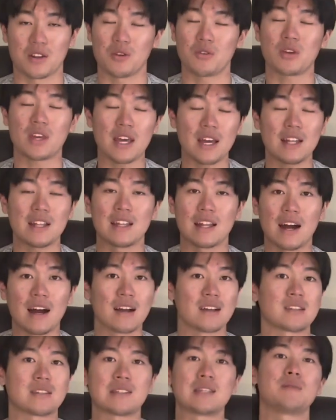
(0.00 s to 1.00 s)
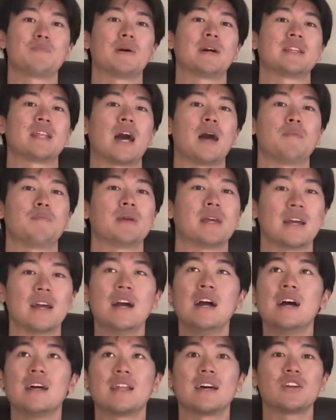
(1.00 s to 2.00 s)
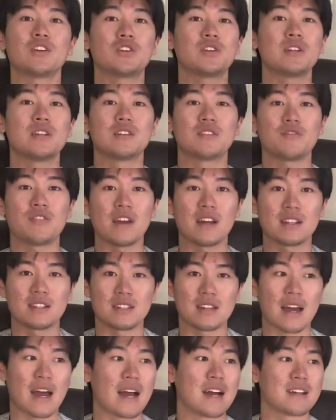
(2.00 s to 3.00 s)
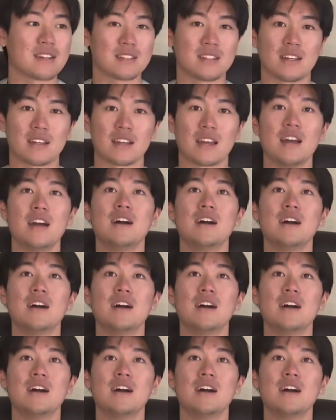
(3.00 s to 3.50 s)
You cannot sleep on that beat. That shit is fantastic.